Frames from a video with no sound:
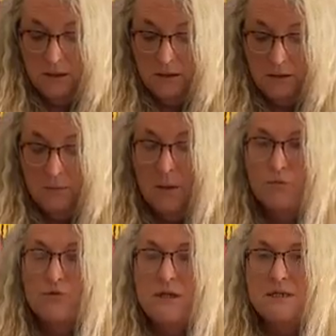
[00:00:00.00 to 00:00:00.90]
that my
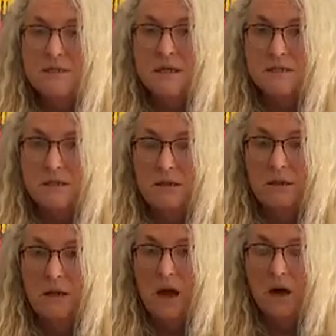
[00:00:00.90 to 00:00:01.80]
predecessor,
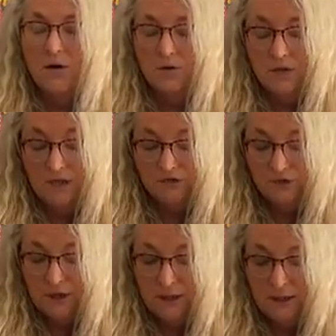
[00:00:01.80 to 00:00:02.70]
Aro
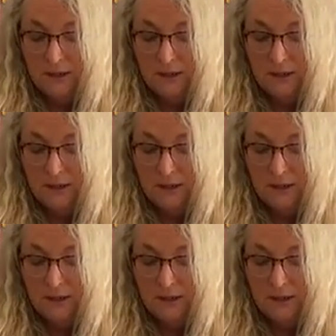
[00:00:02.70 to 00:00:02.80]
Yeshé,